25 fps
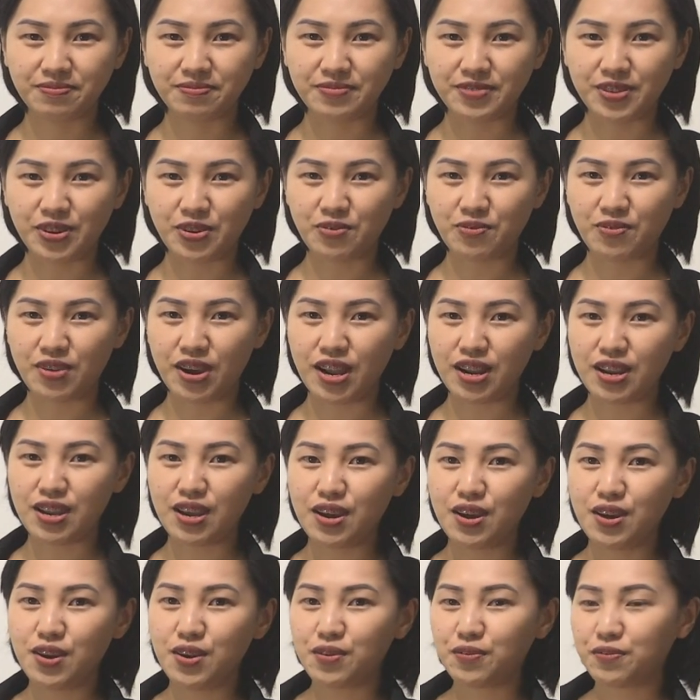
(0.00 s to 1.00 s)
All right.
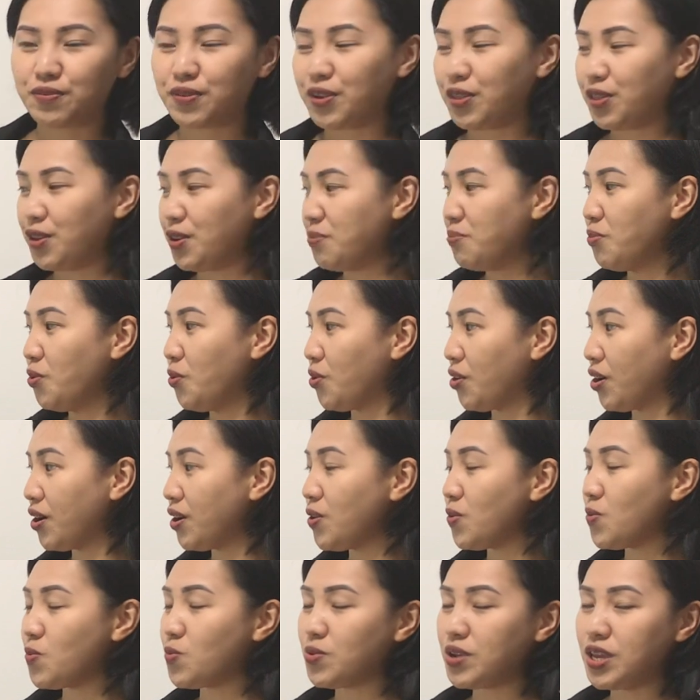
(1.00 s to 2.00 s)
Furthermore,
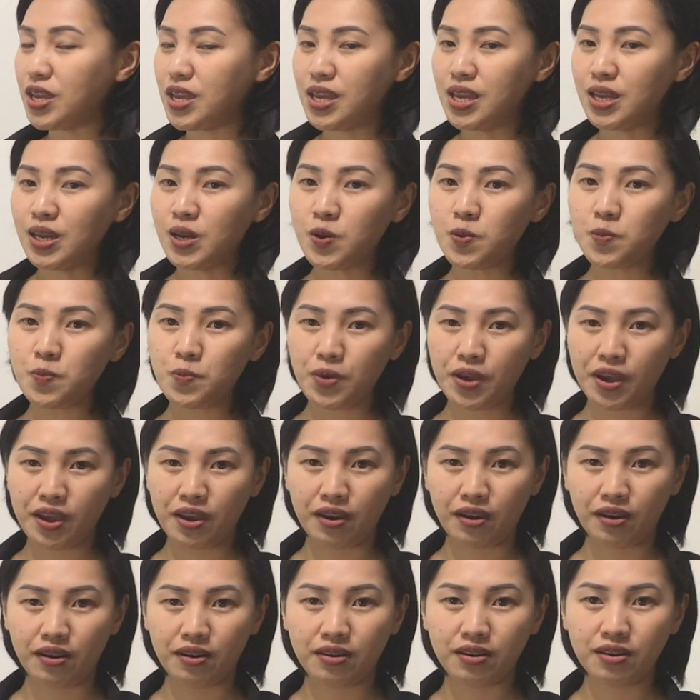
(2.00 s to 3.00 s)
we
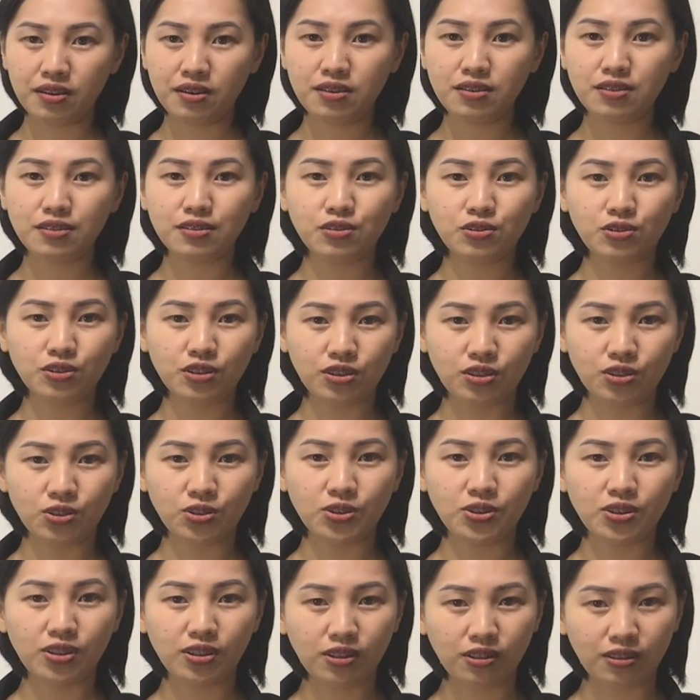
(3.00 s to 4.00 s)
compared a
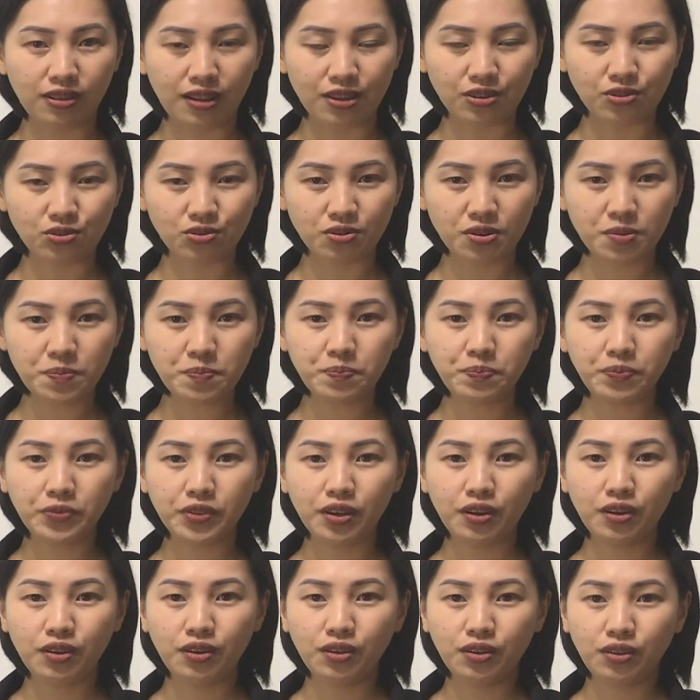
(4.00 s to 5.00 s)
traditional classroom
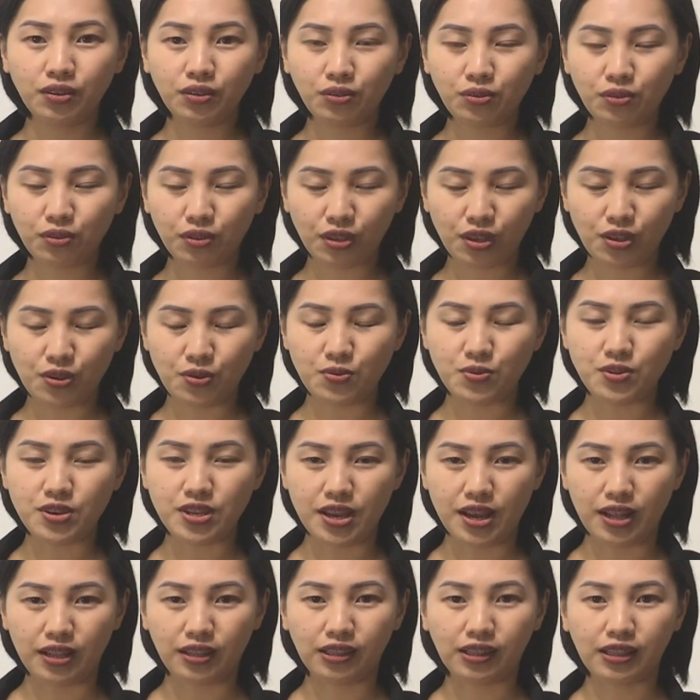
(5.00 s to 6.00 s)
to the
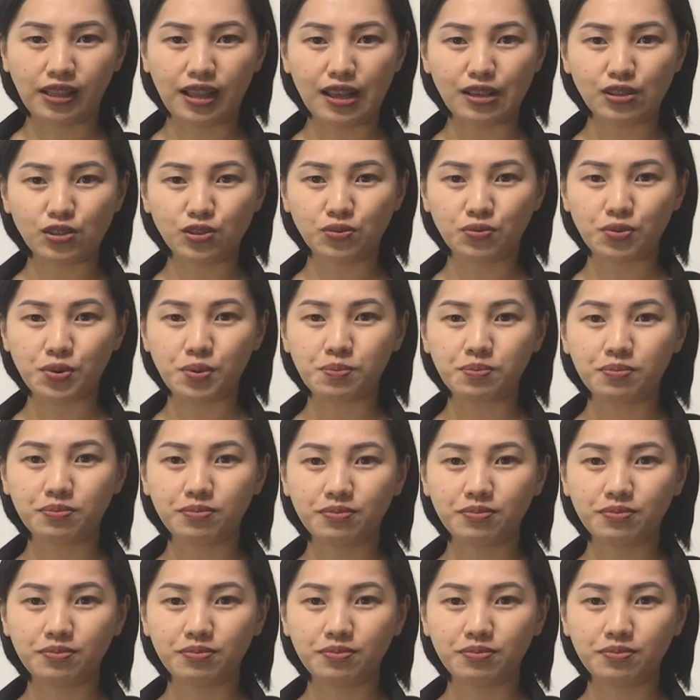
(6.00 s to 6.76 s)
UDL classroom.